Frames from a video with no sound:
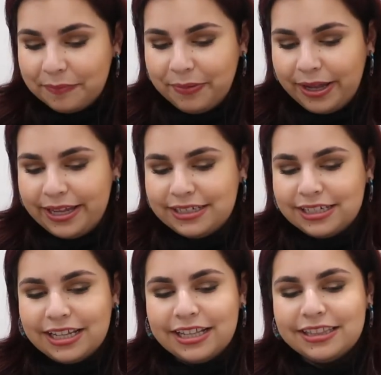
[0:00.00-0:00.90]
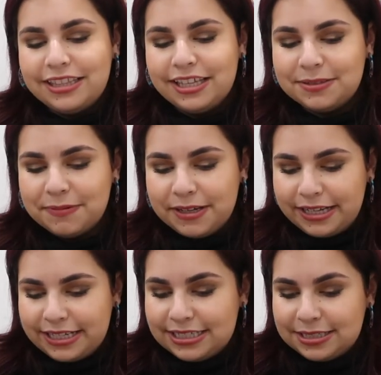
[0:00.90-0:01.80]
But this one
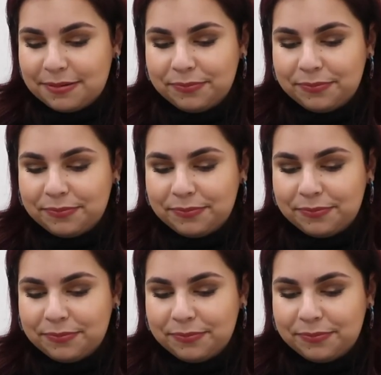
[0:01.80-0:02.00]
is